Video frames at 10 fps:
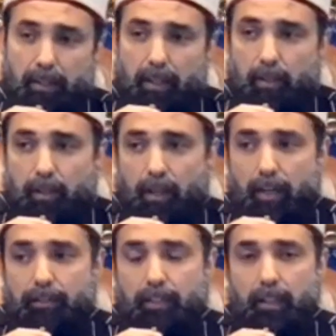look
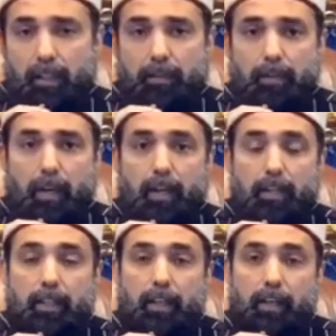after them and they
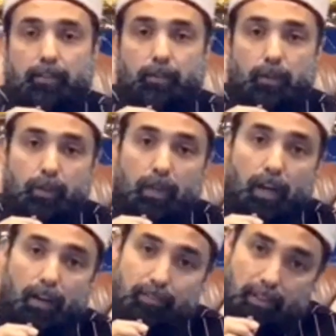have to look
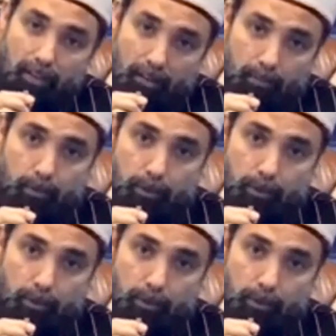after the poor.